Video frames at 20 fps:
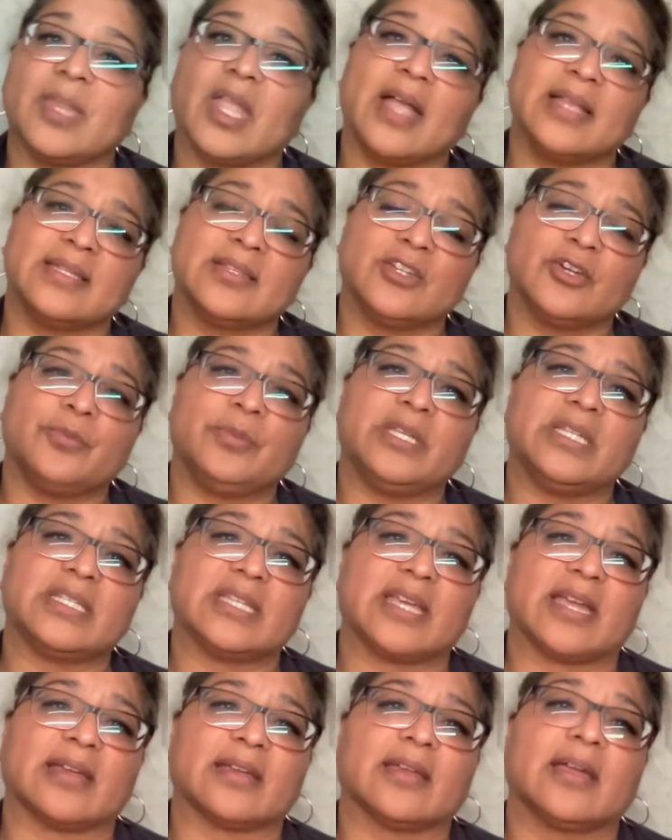As an OB
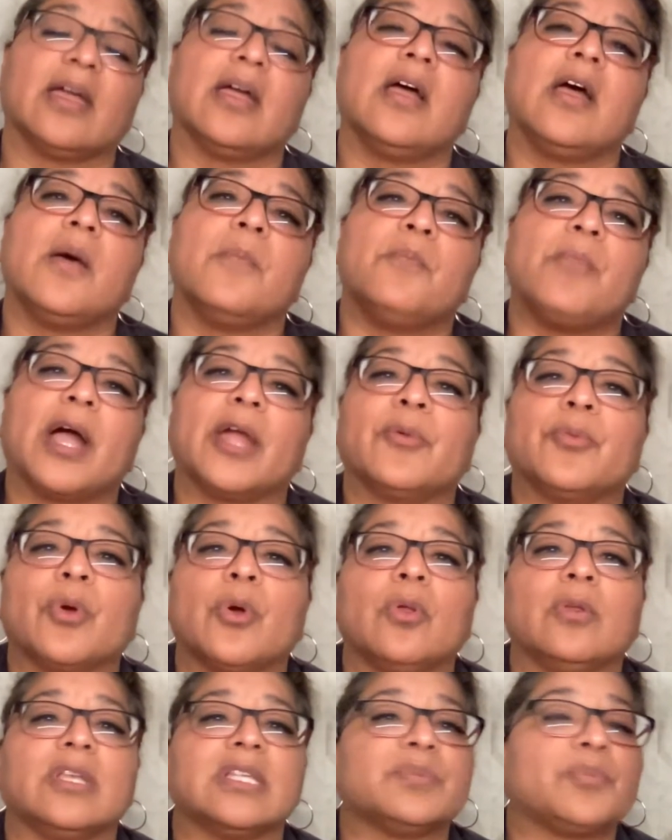tech, my
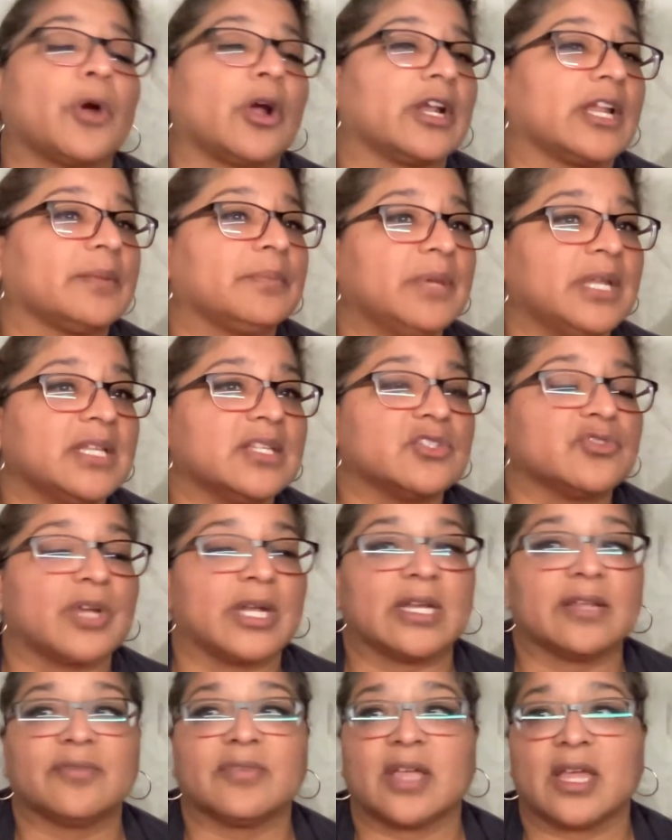role is part
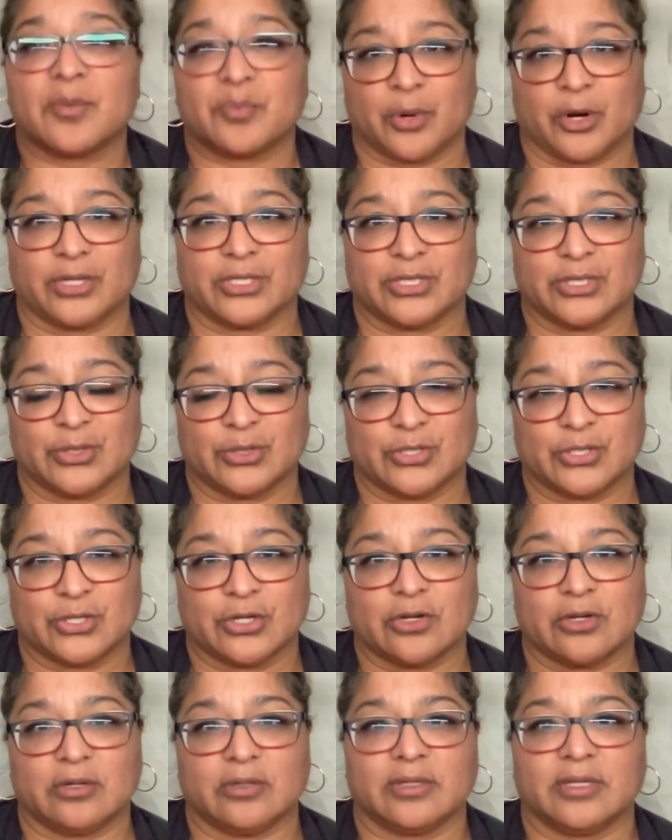administrative and part
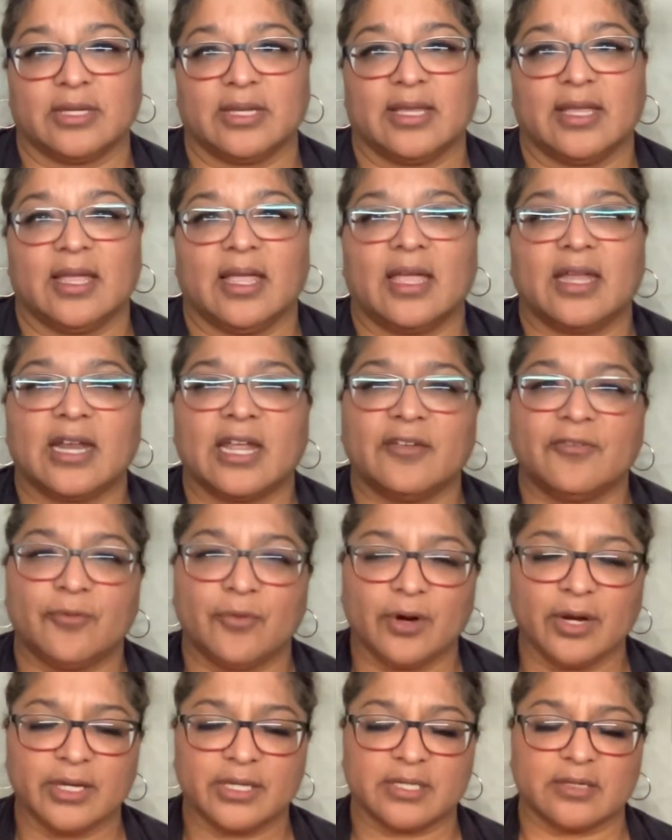surgical, and I've
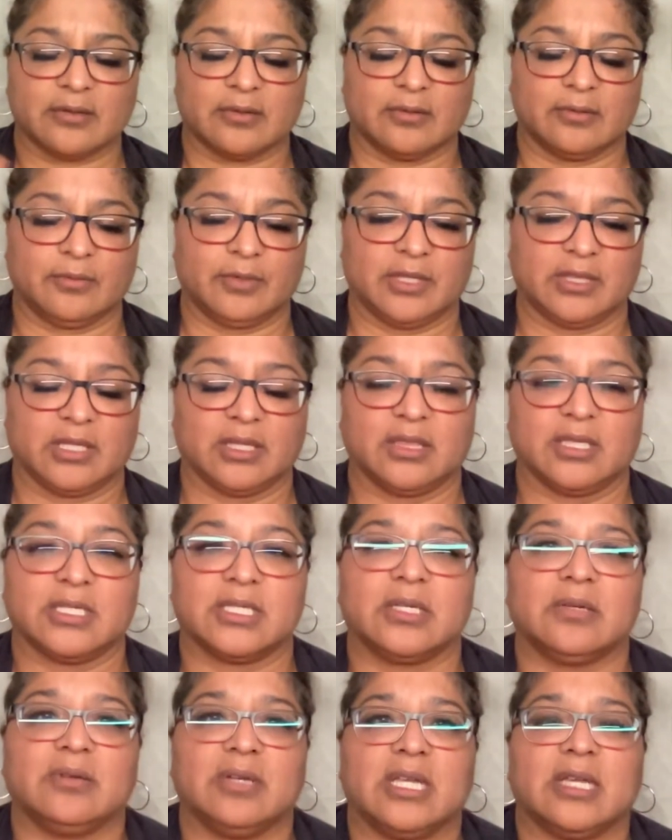worked within
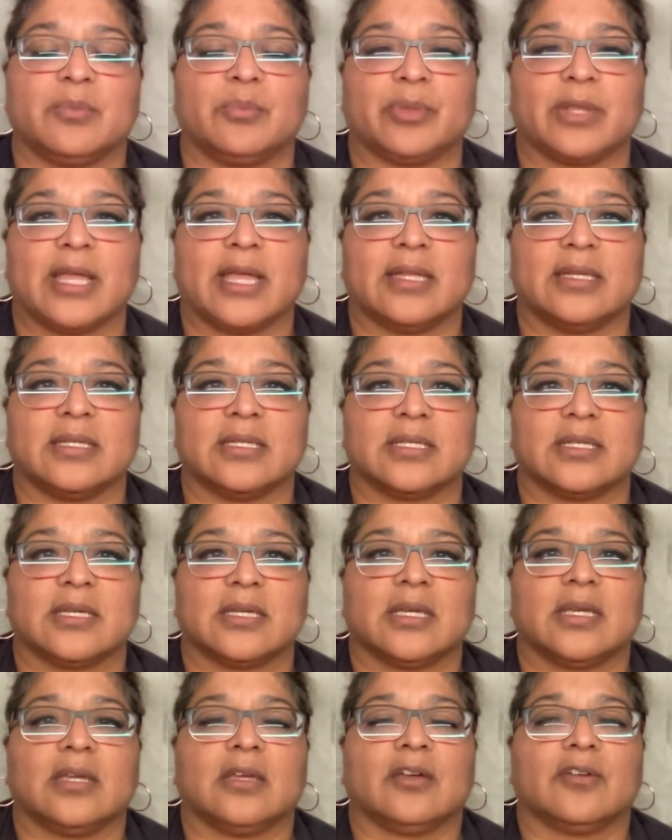this unique blend
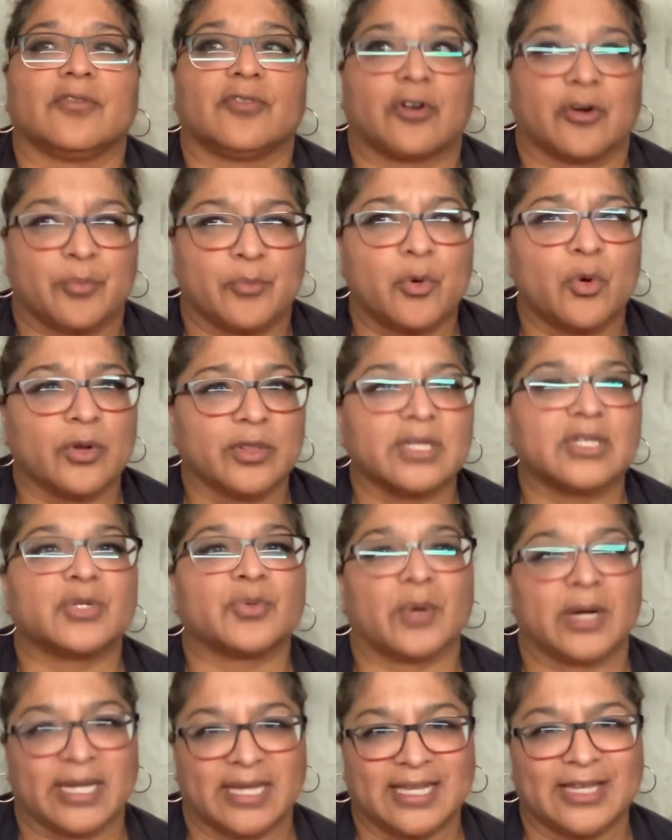for more than
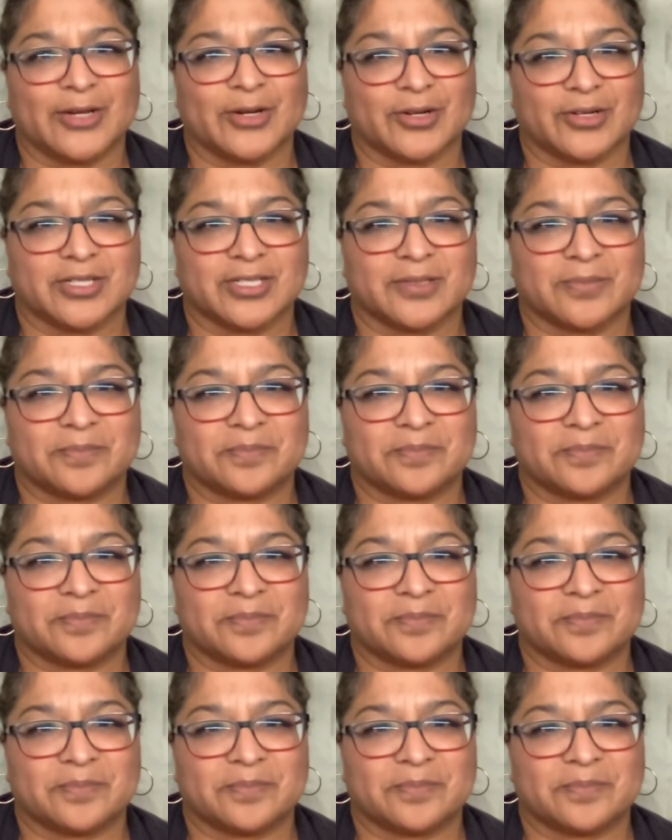20 years.